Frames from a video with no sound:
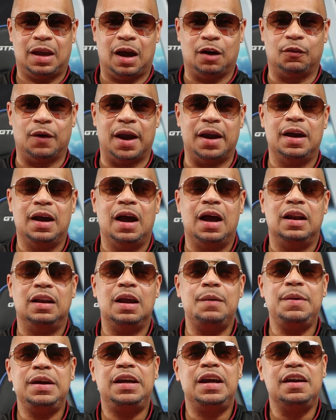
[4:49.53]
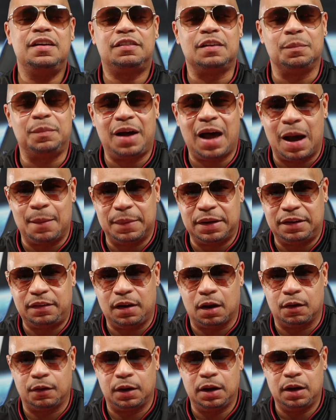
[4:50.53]
All right, let me give you some
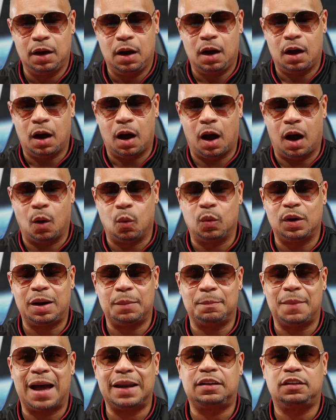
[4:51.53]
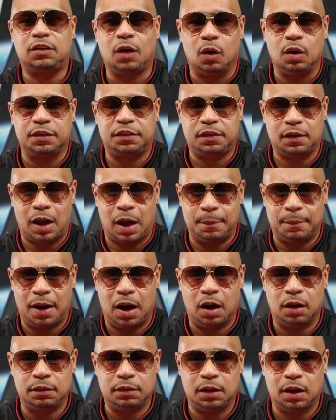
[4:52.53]
commentary uh, what my thoughts
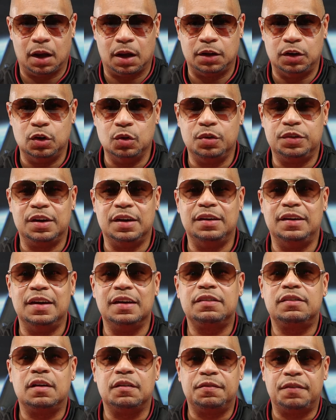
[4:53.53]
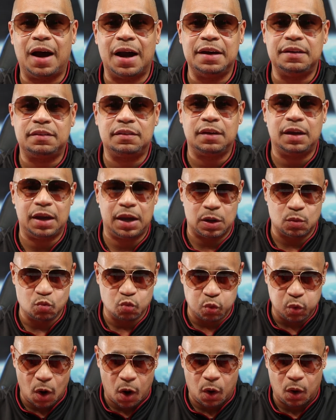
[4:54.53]
about uh, using this device
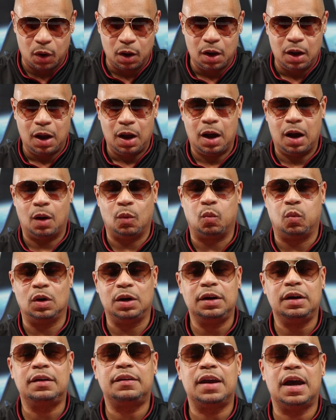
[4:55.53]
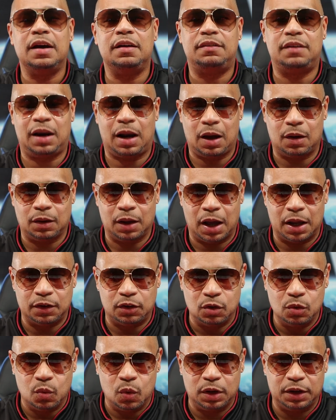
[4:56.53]
in RAW. Uh, one of the things that I, I
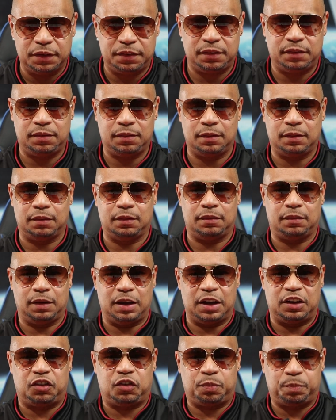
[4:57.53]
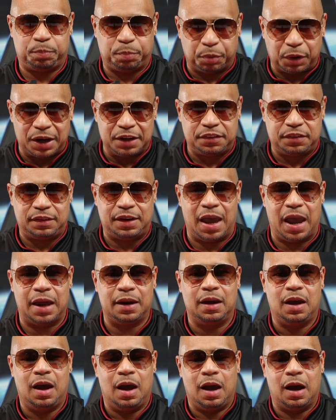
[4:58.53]
do want to express
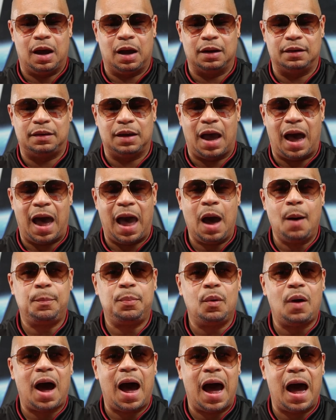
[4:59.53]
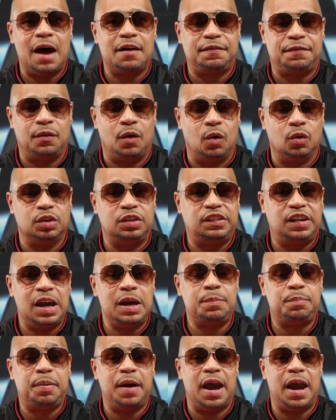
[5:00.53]
that uh, the Apple iPhone
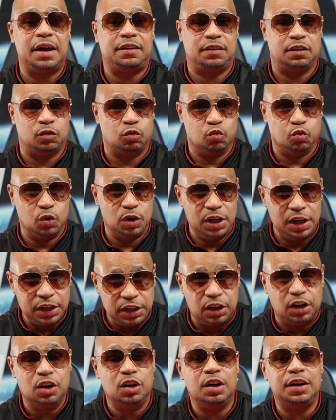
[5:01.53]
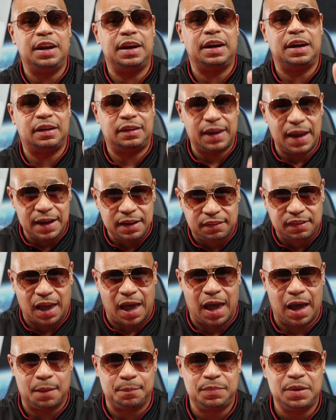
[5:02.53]
JPEGs is really good in the
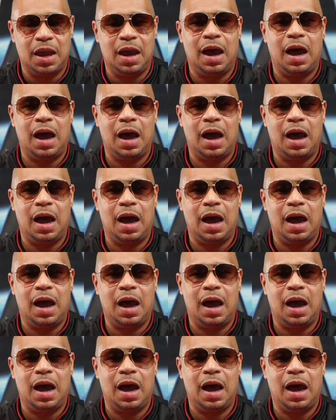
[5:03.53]
daytime.